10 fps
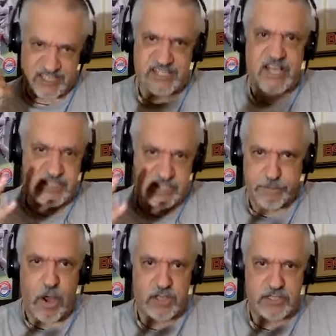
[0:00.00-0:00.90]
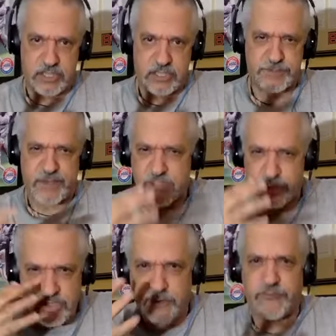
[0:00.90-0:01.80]
success in boxing,
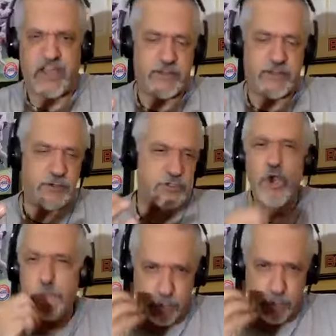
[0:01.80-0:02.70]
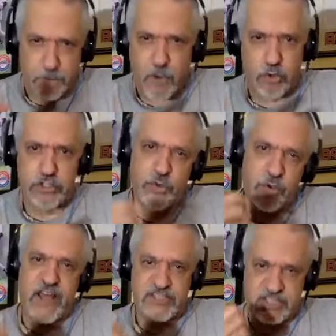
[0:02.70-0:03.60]
especially the fighters, promoters
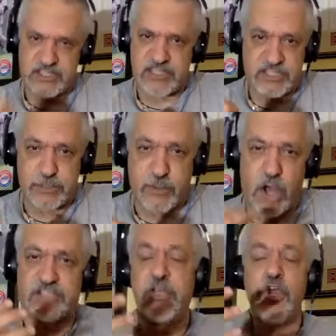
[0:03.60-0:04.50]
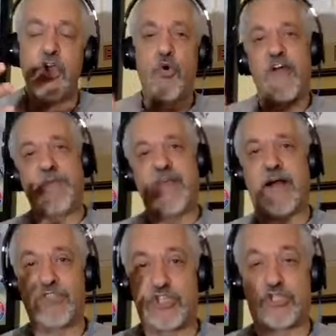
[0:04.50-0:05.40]
who have had success in boxing, who
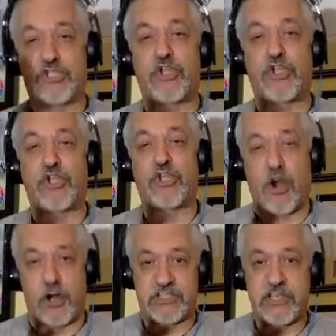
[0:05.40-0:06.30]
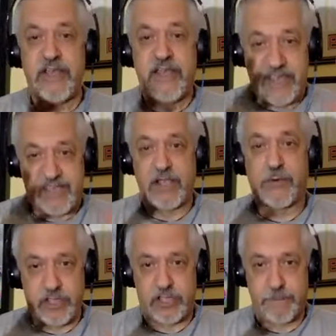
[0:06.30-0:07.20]
have become stars here
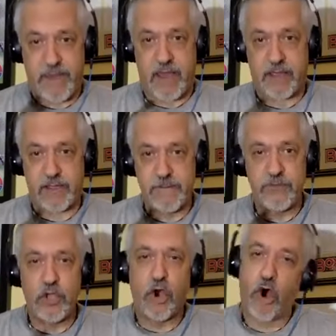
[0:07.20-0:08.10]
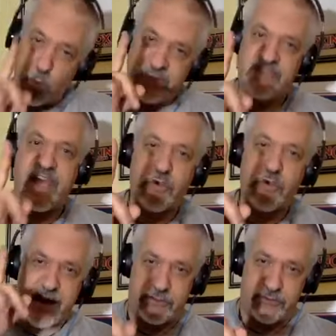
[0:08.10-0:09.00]
in Quebec, owe a debt
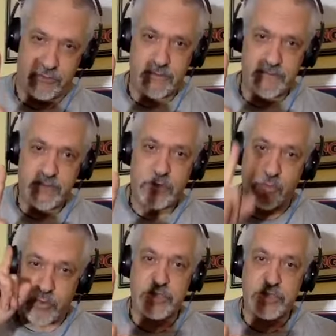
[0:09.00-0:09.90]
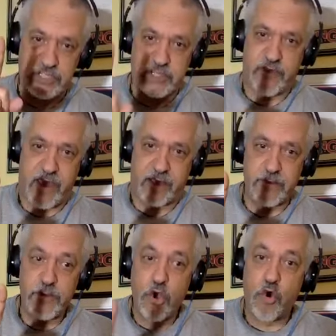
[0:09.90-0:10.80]
of gratitude to Regis
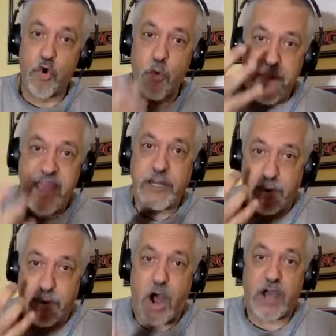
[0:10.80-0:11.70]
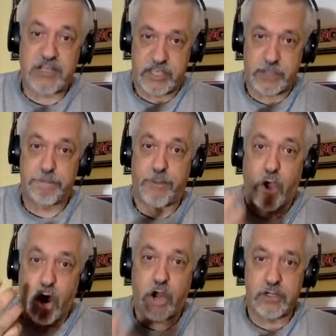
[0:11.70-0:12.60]
Levesque, who made boxing
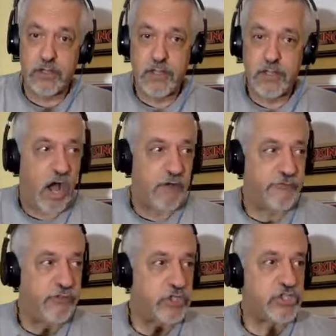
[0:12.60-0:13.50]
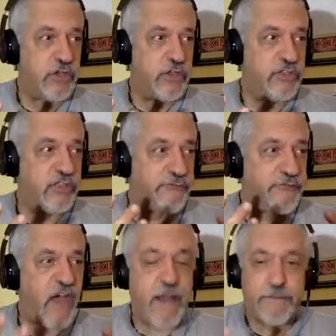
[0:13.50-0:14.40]
part of the
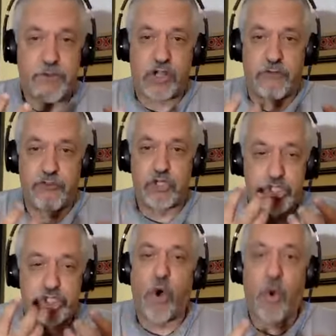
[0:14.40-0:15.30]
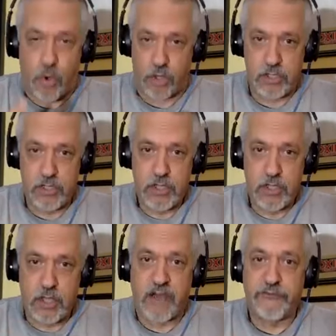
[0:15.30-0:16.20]
fabric of the soul
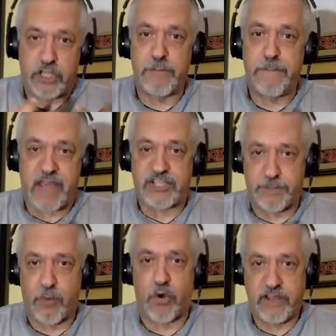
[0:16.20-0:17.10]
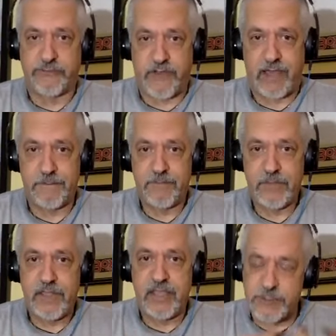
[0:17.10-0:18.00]
of the Quebec sporting fan.
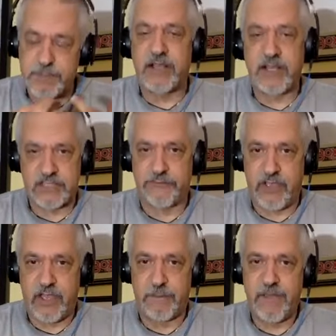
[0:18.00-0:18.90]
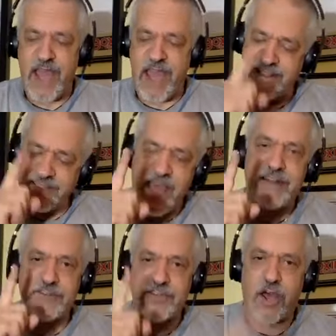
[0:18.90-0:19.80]
It's because of him. And in
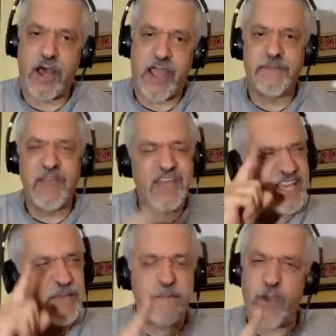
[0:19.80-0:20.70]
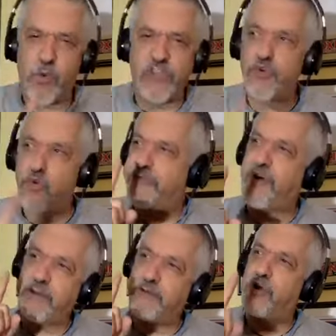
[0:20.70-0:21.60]
that time, when you were
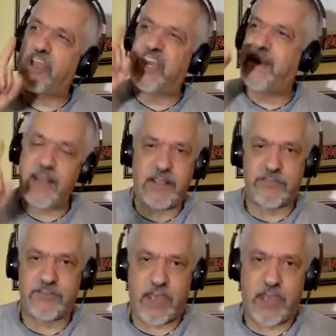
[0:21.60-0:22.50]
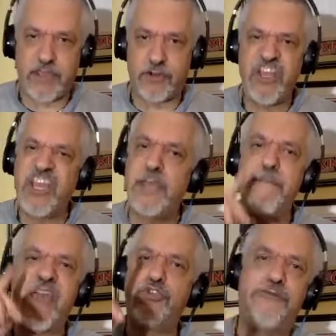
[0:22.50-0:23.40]
fighting for a Canadian title, he
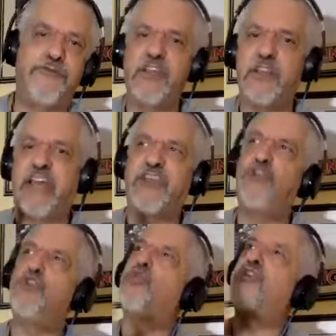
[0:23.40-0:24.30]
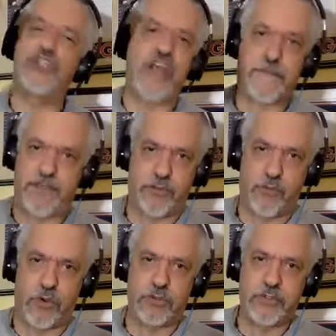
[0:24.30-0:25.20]
made you feel like you were the champion of the
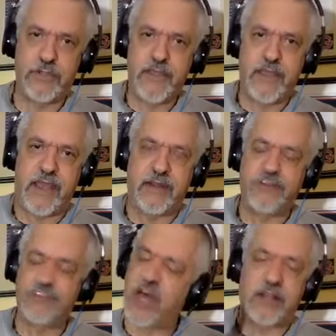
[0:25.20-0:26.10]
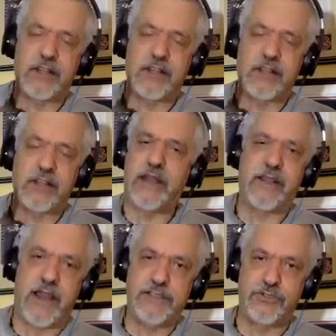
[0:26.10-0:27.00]
world. And there's not a lot of
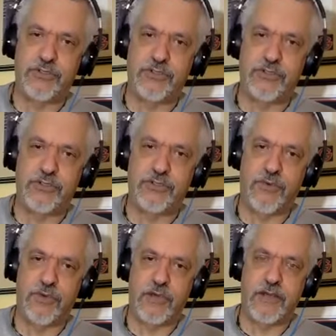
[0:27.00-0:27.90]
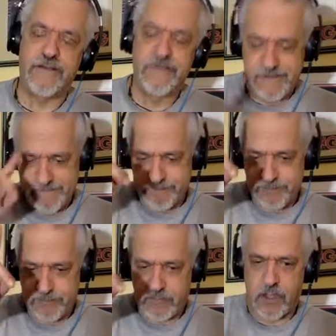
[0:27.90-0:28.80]
guys who could do that. So
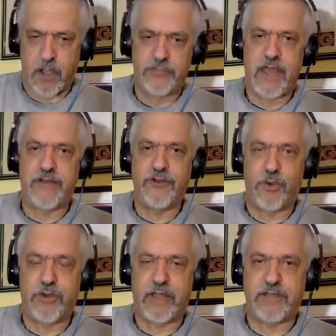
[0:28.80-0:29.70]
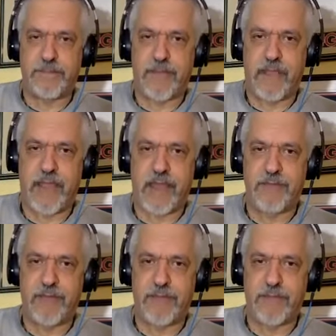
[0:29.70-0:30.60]
on that note, I tip my hat and
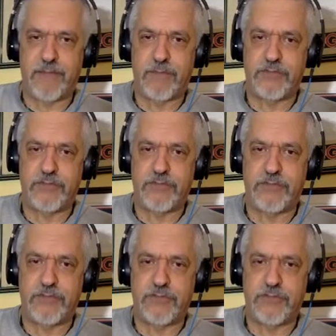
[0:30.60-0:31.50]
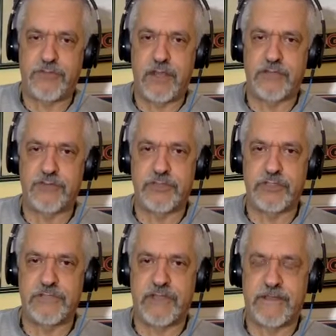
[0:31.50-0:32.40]
my memory to
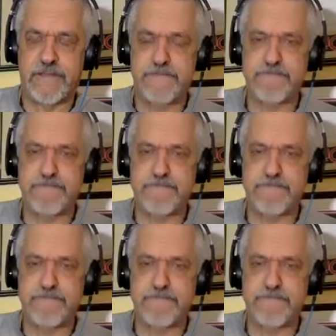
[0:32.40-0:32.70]
Regis Levesque.